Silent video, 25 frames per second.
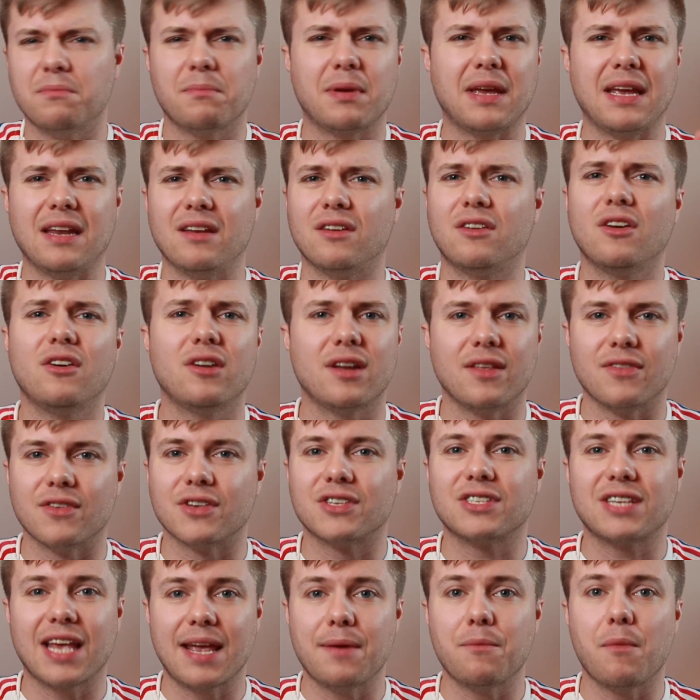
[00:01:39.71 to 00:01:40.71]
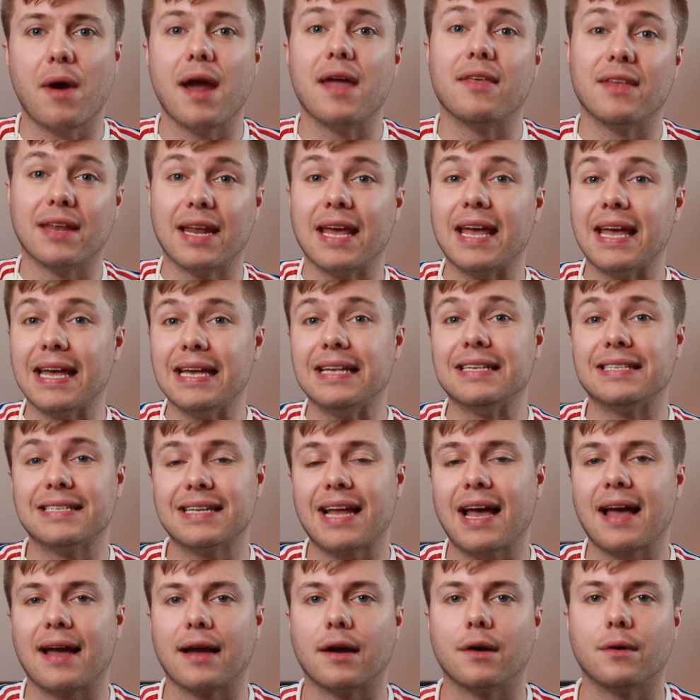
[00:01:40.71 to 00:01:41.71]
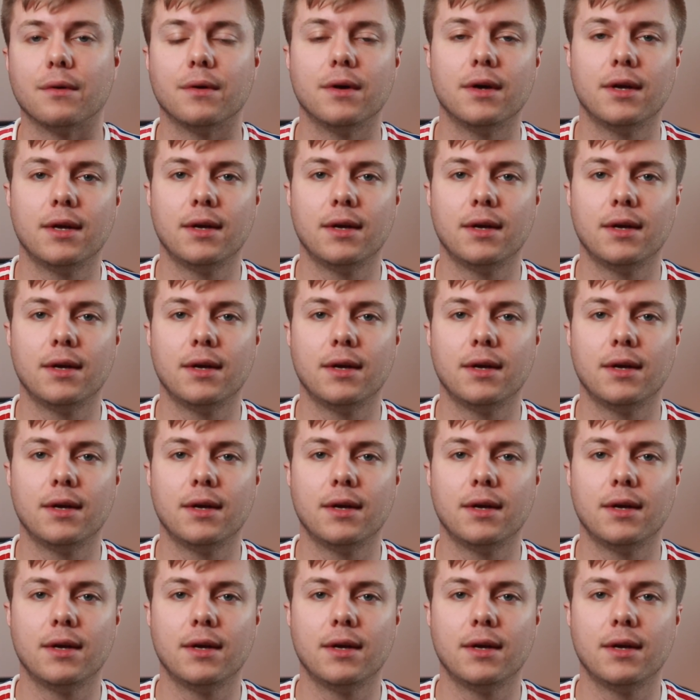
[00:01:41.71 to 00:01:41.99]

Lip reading: being done in the same way that it is now.